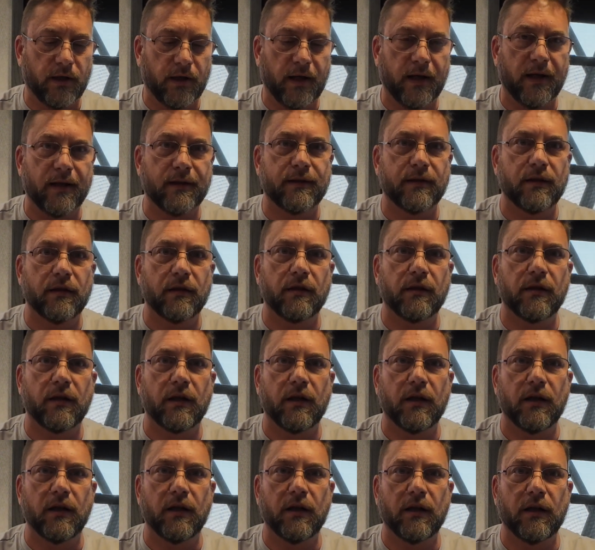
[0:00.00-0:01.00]
acid
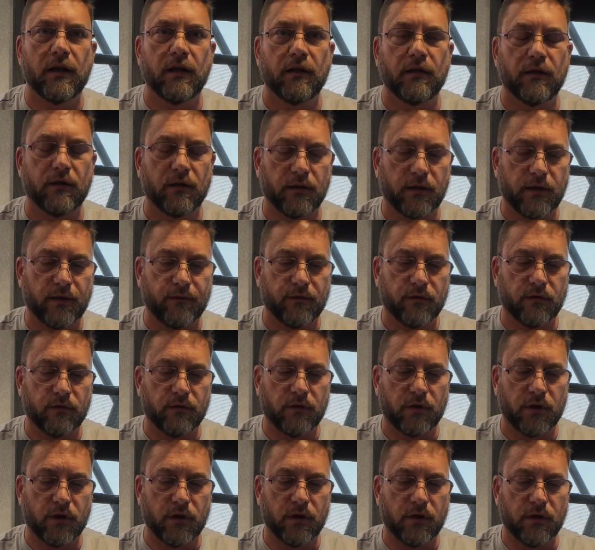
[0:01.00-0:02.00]
and the
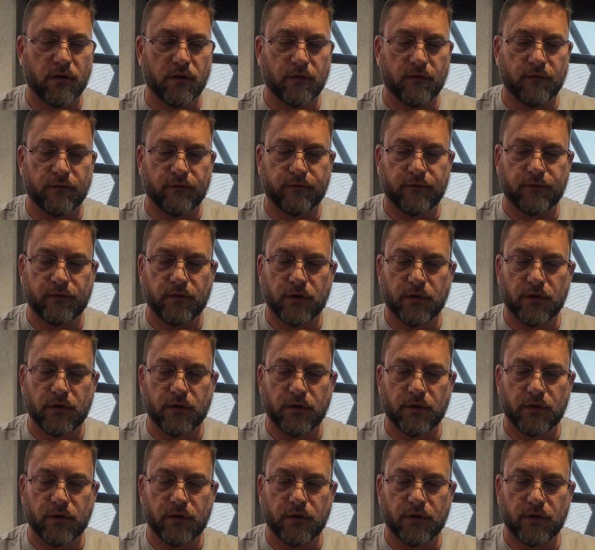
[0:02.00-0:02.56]
level of